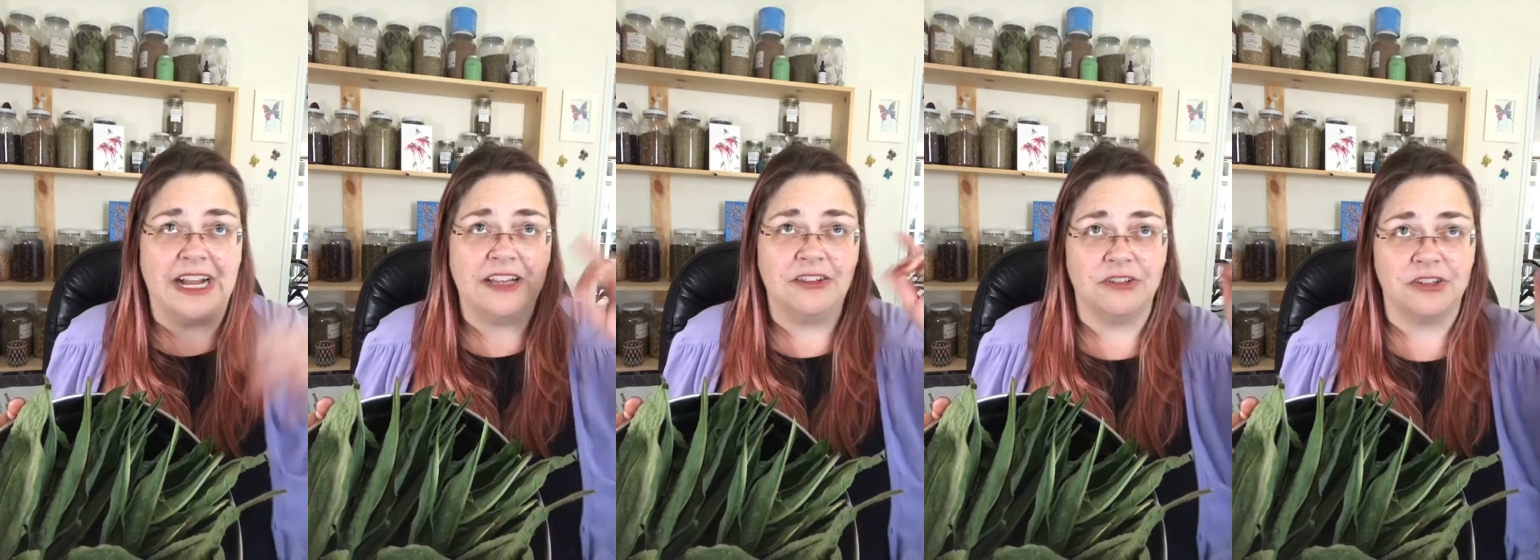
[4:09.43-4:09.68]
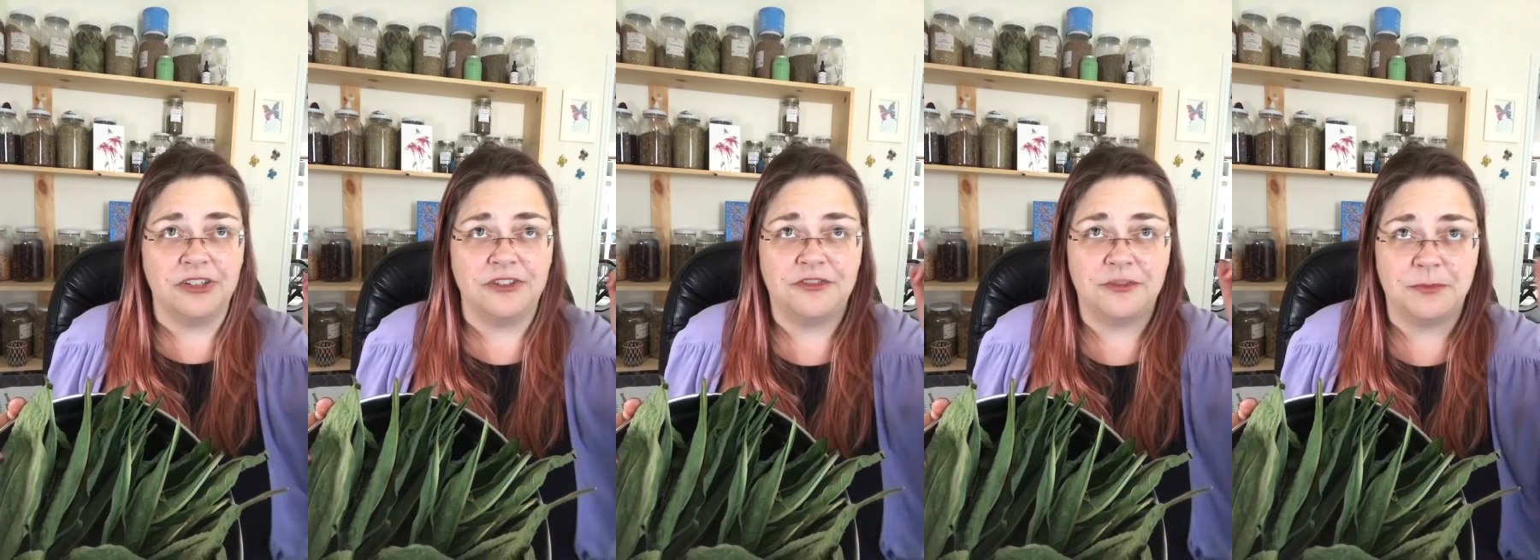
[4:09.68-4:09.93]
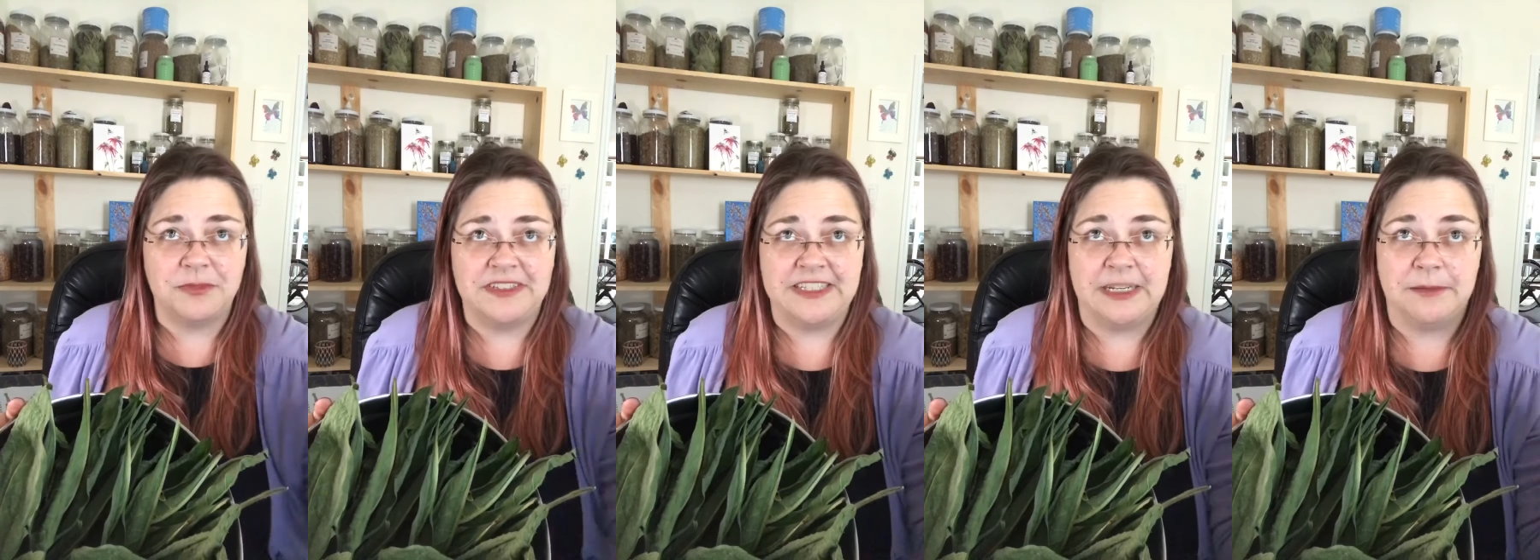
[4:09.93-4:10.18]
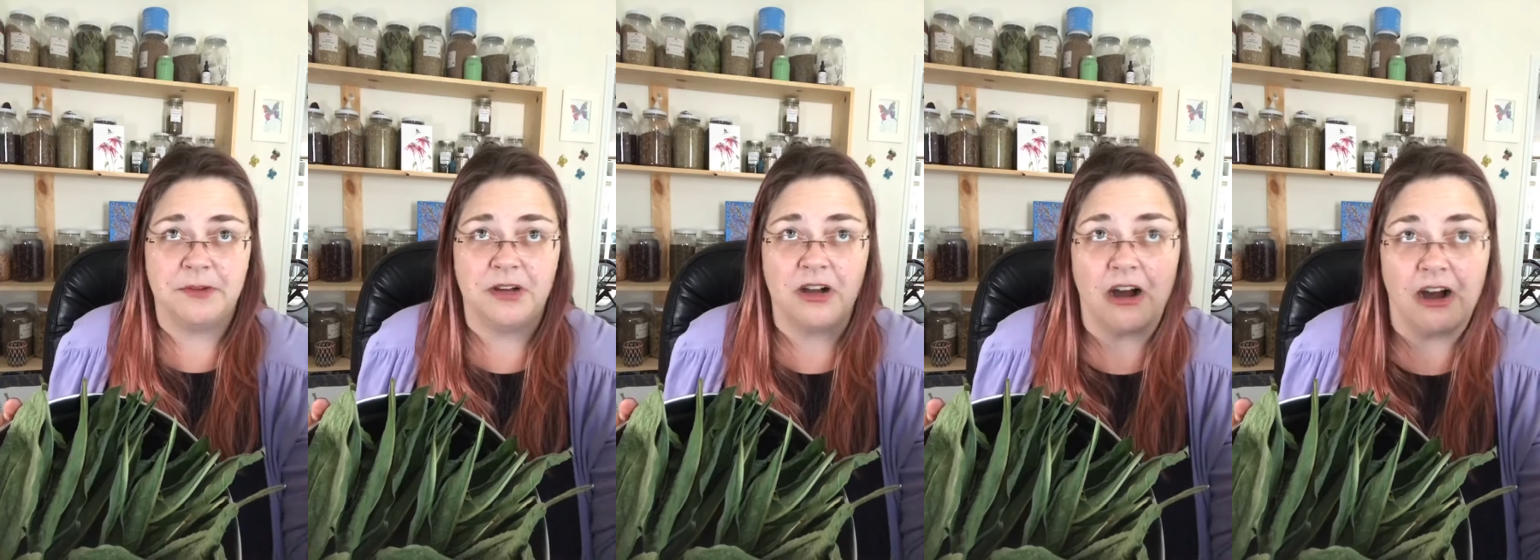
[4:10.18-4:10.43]
I learned from
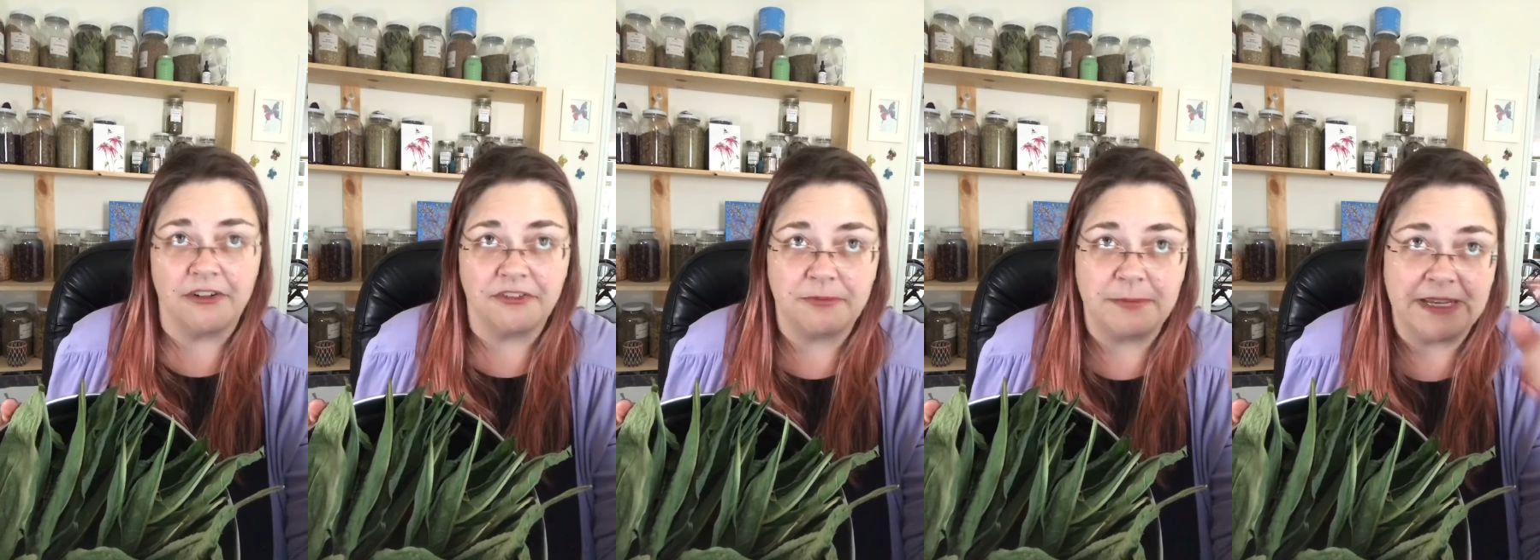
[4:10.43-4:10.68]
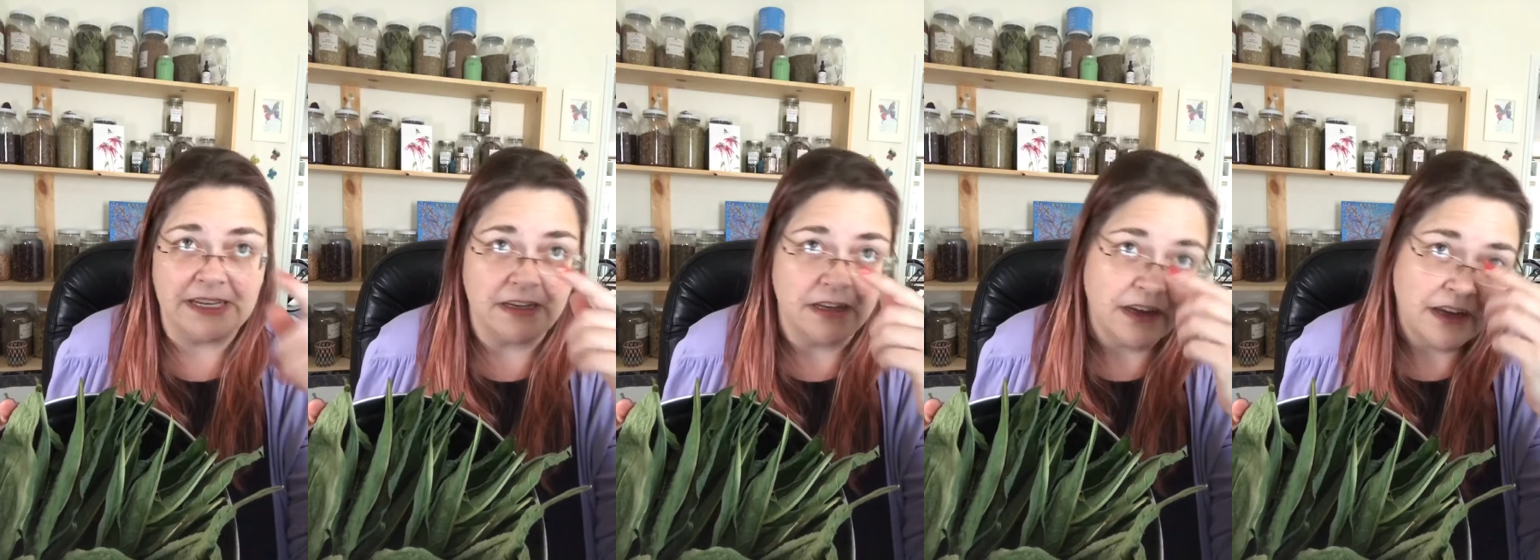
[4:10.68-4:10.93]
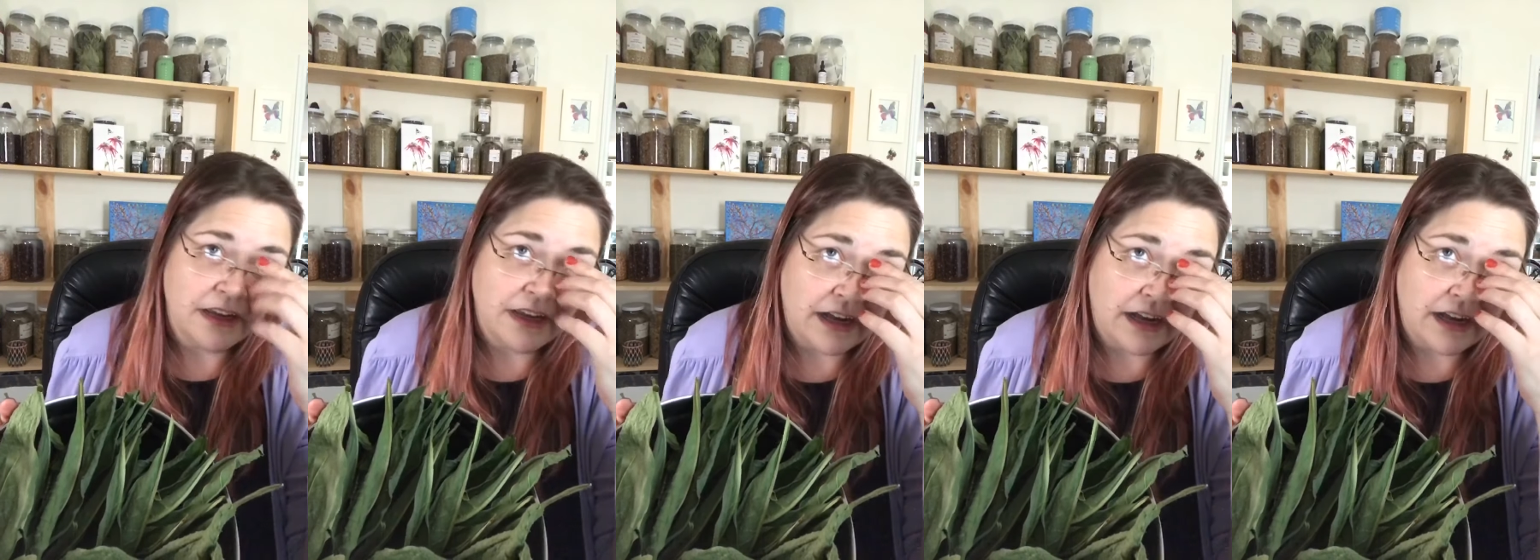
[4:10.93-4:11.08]
Sam Kaufman,